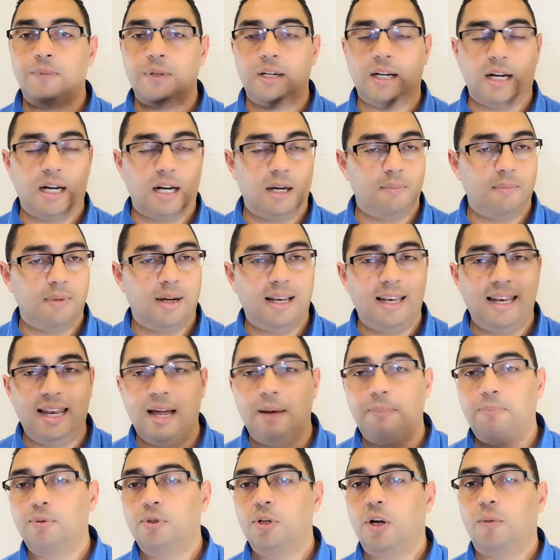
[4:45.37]
a
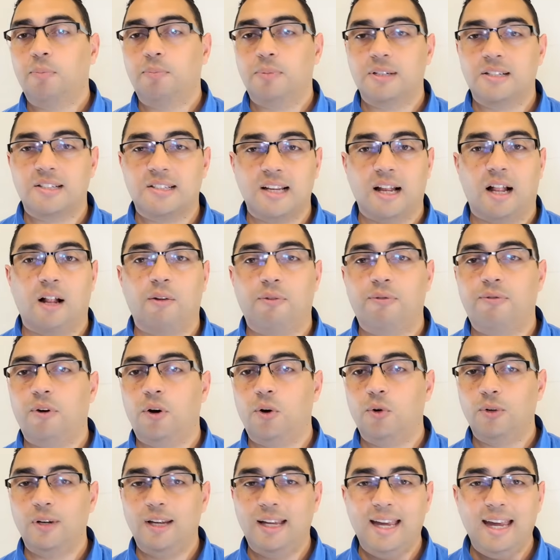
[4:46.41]
laptop, a cell
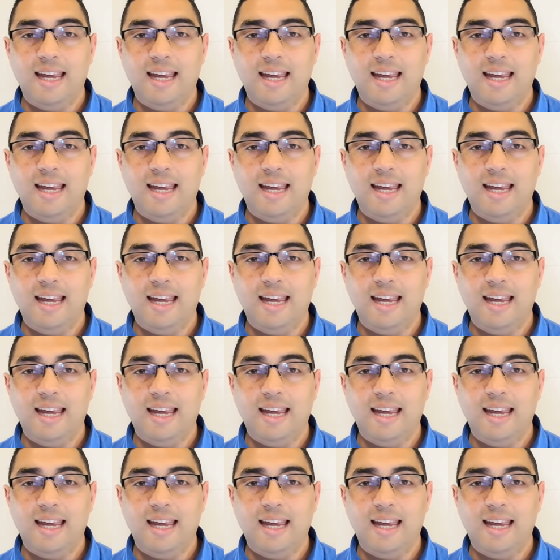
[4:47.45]
phone,